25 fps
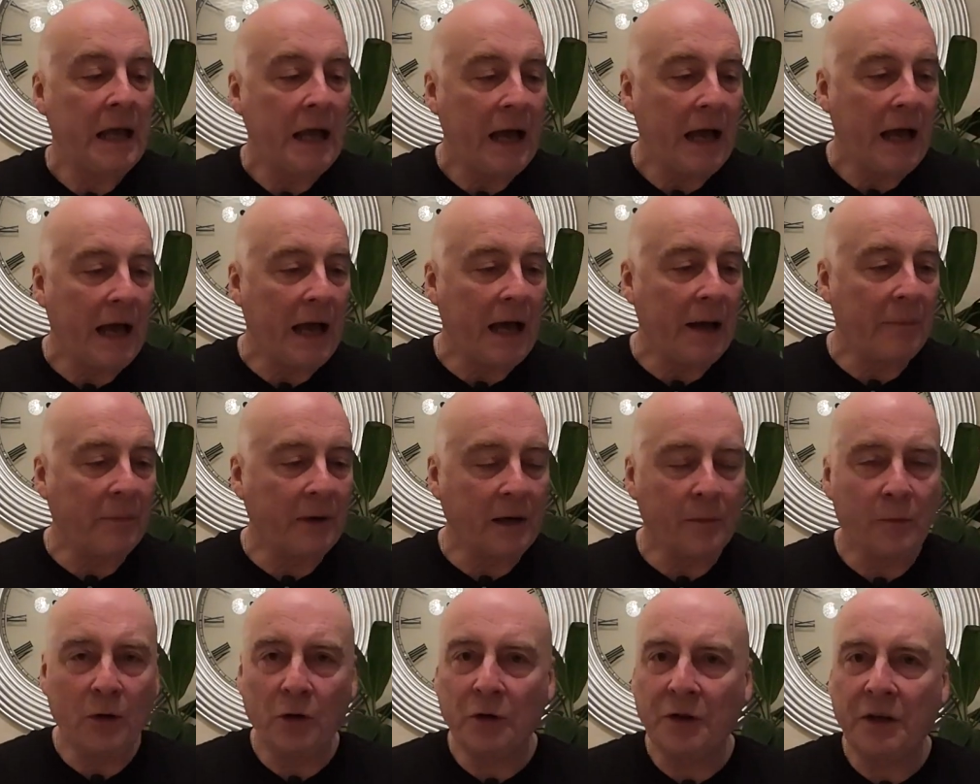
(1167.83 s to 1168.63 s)
But
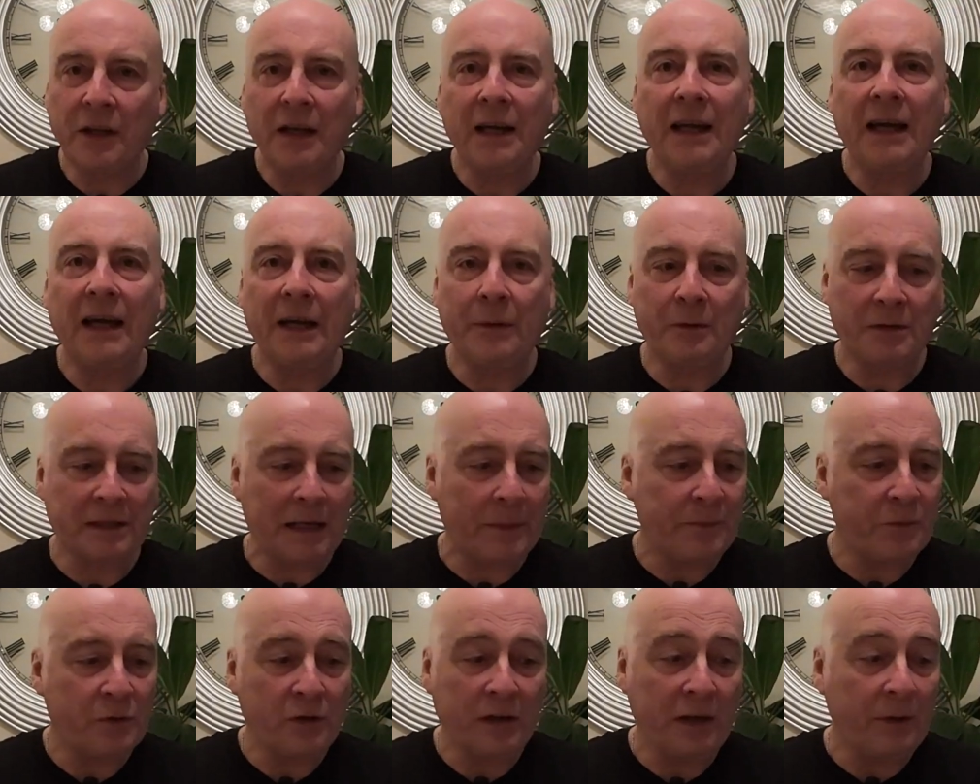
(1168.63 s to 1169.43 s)
I'm not going to lie, it was
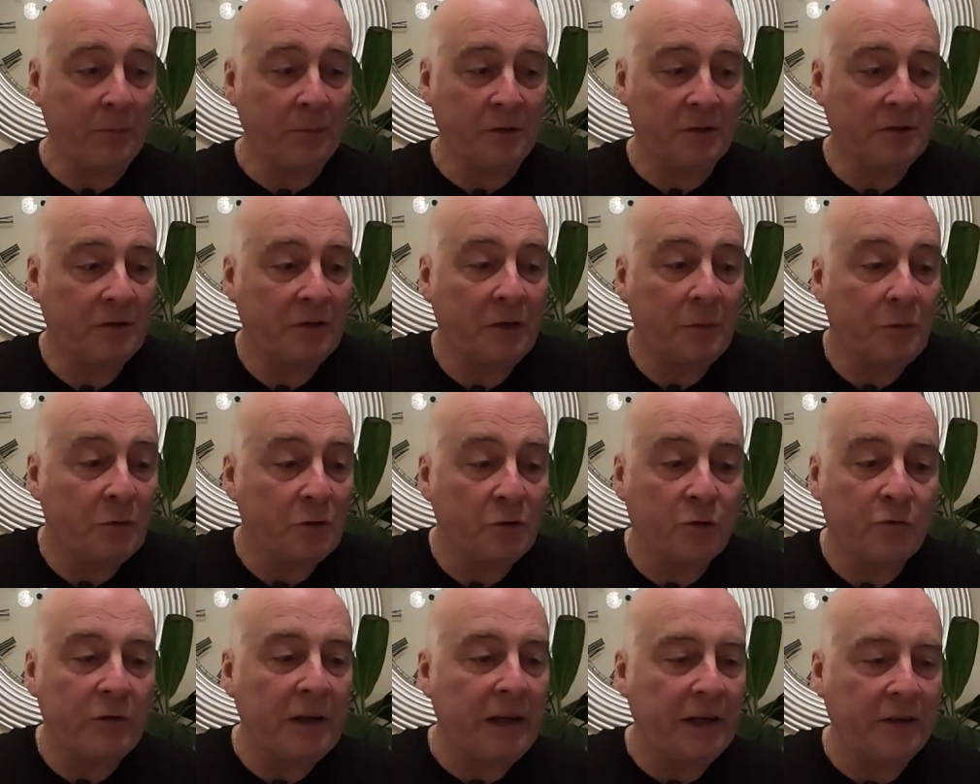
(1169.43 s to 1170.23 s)
absolutely, it was
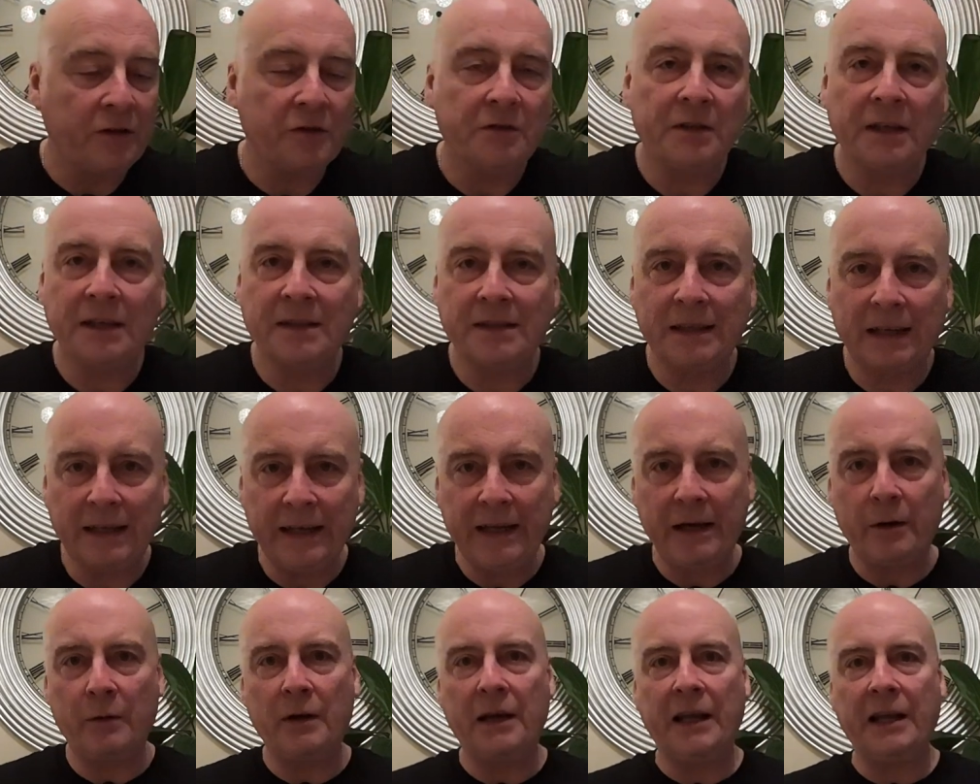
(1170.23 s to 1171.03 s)
great, just exactly
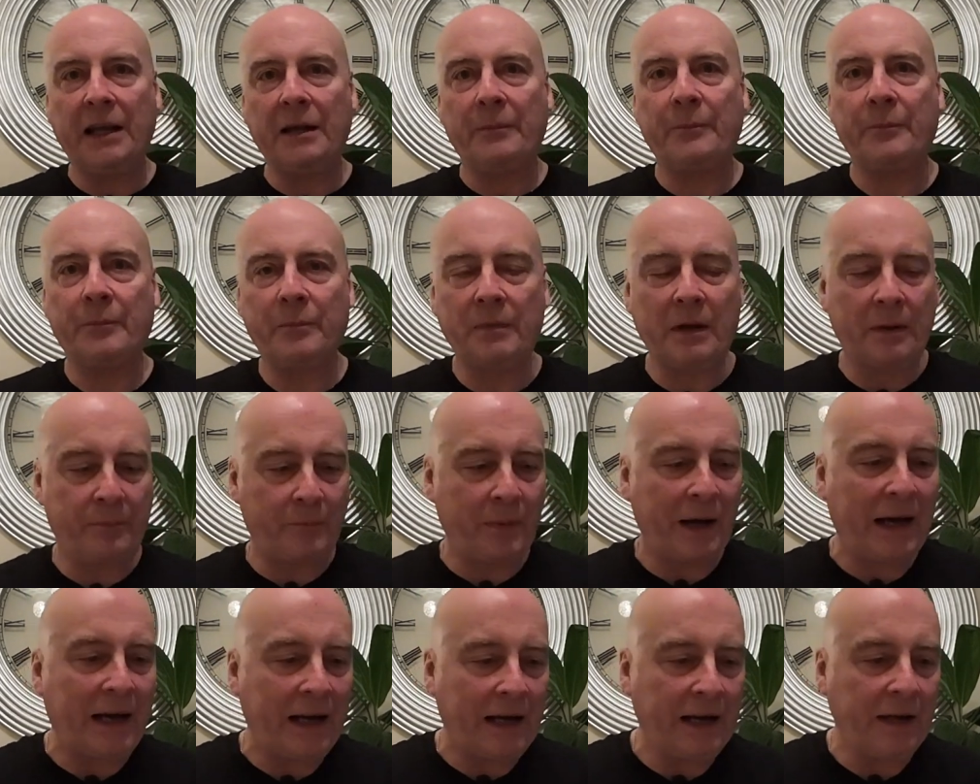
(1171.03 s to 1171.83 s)
how I like a
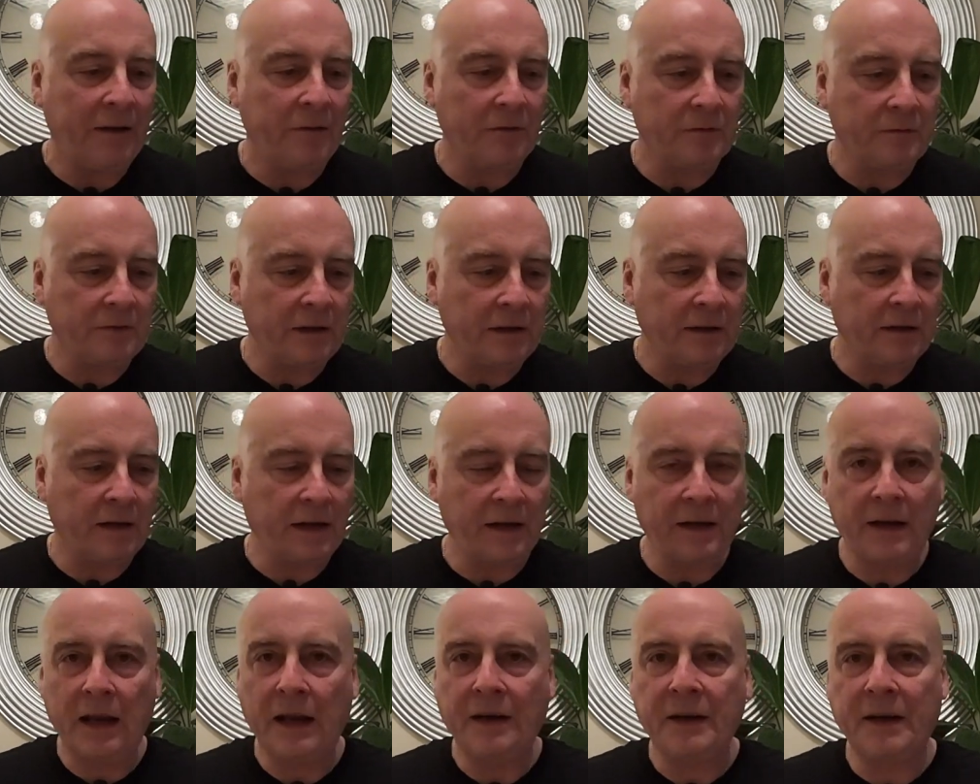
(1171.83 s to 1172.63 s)
pie. It was,
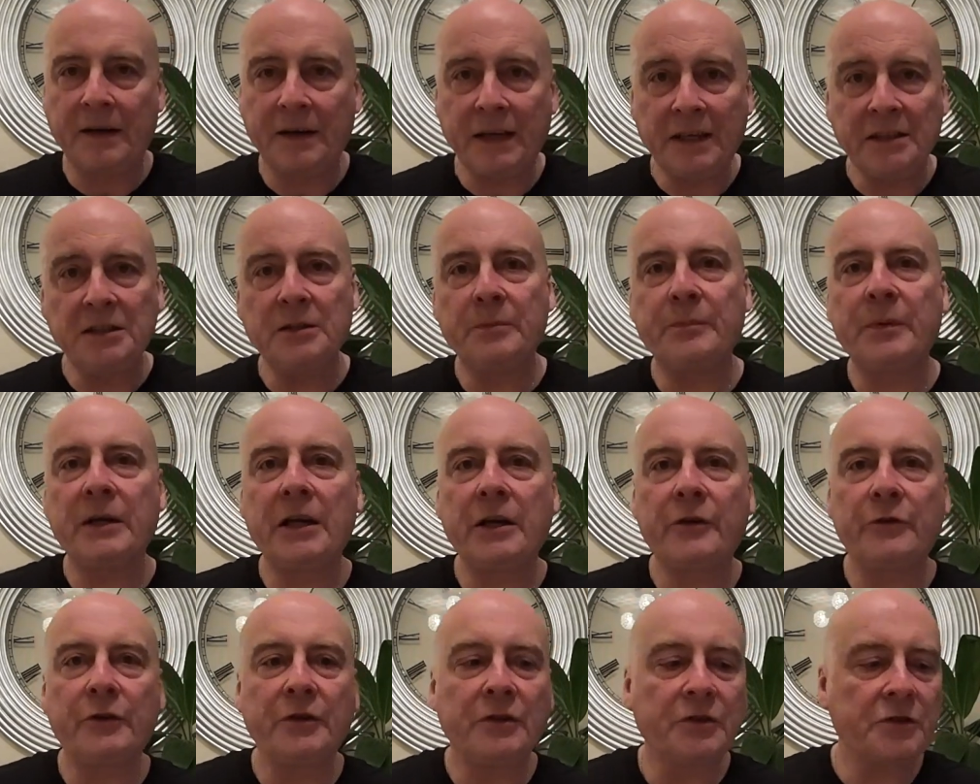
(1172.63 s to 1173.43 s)
had a nice
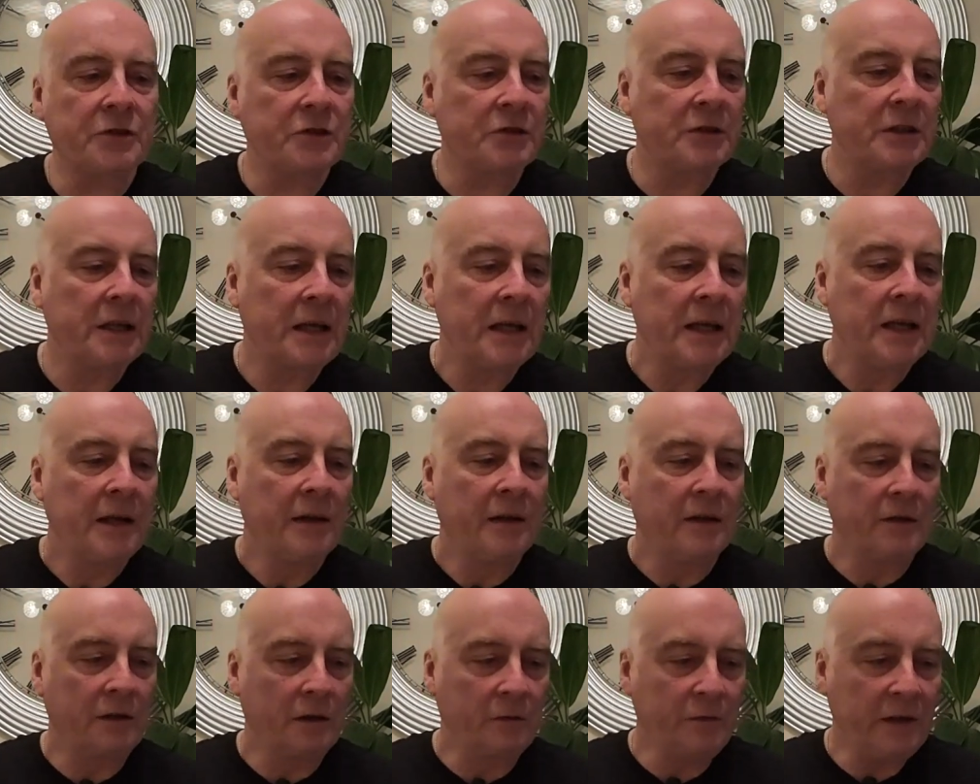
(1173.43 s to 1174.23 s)
appearance,
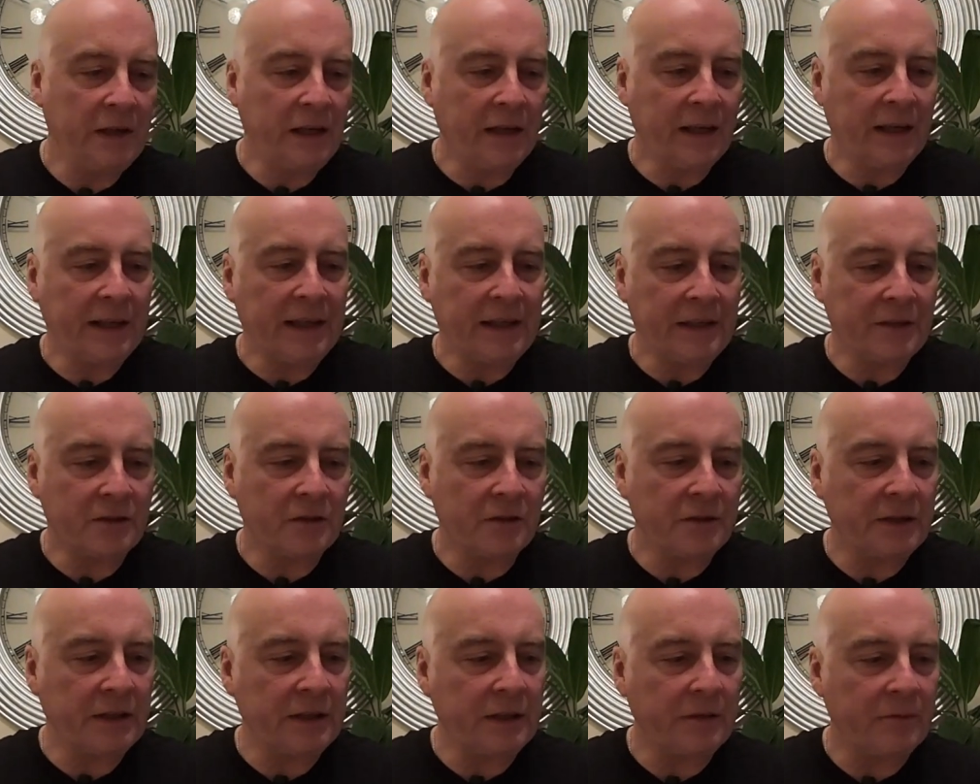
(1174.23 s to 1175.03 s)
lovely glaze
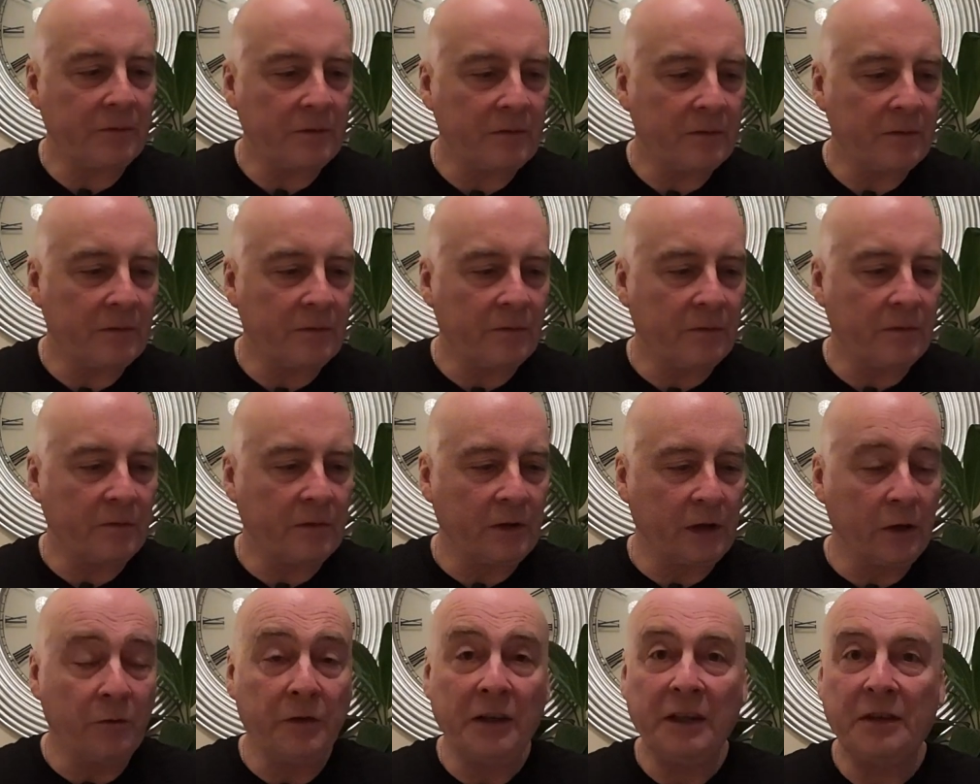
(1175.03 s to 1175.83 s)
on it,
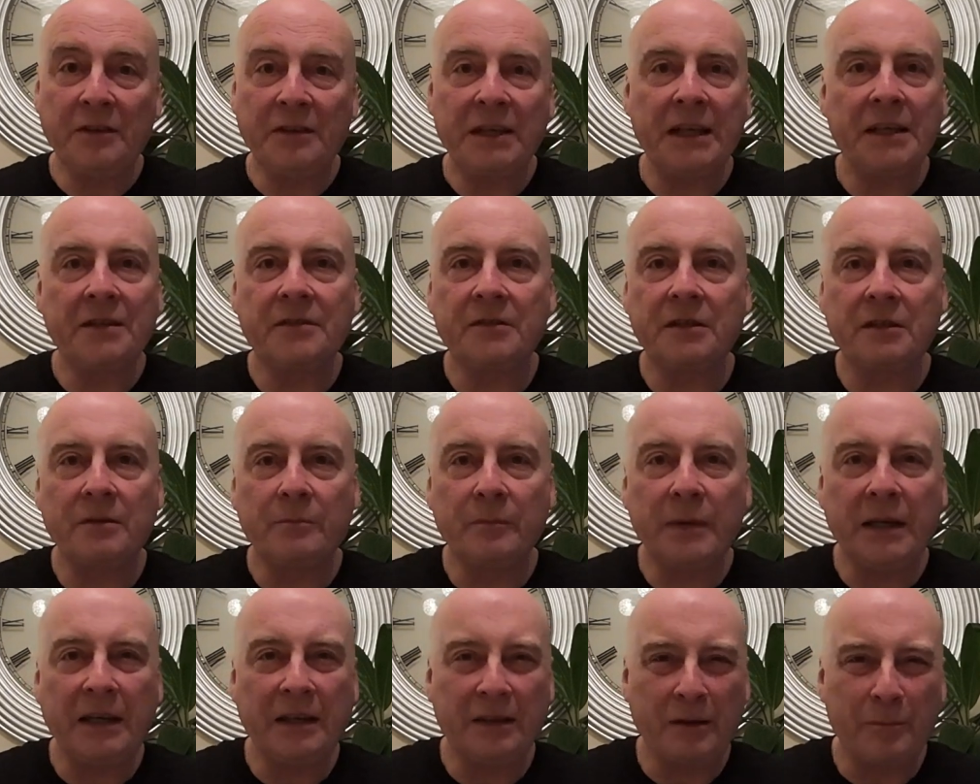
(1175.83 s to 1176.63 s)
lovely tasting
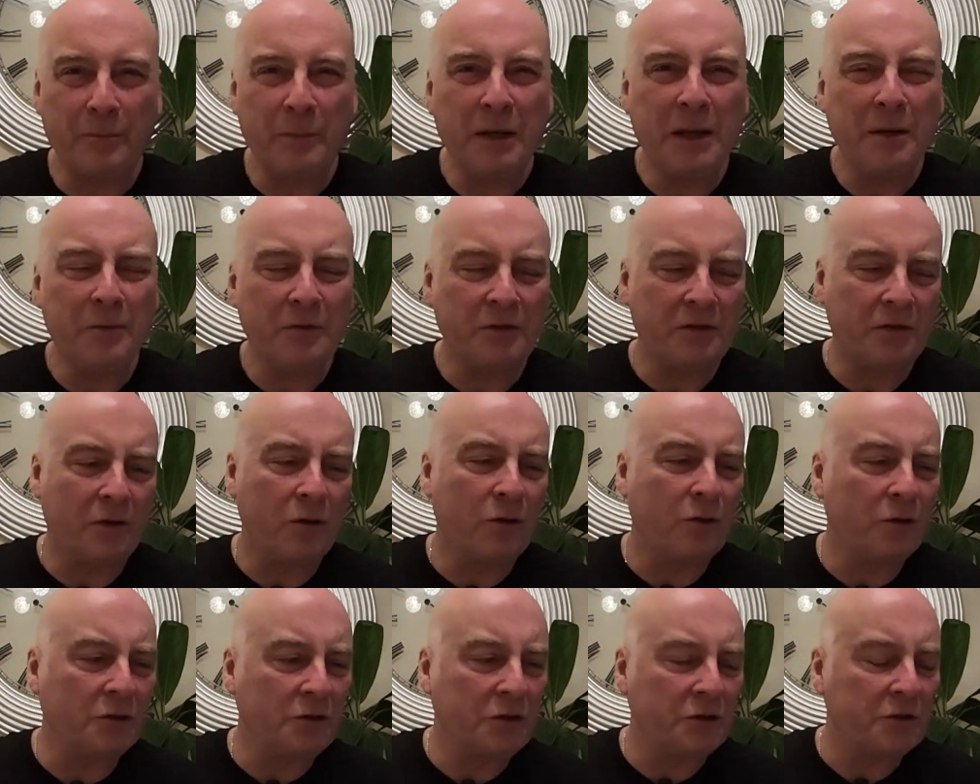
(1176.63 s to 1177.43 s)
meat. The meat was
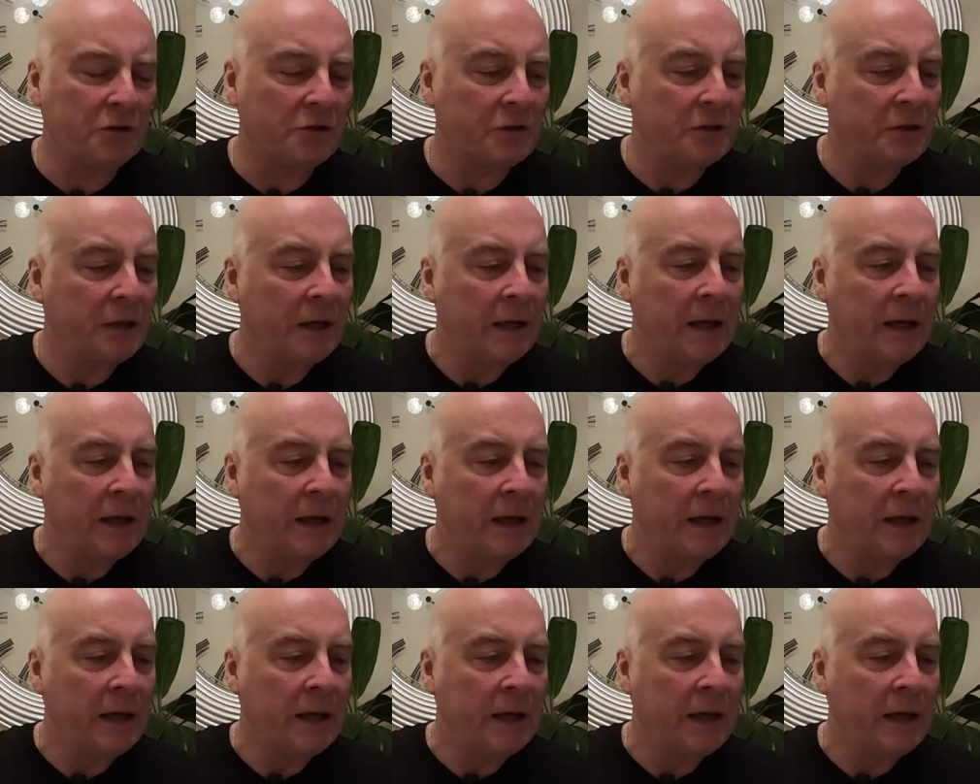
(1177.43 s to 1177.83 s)
gorgeous.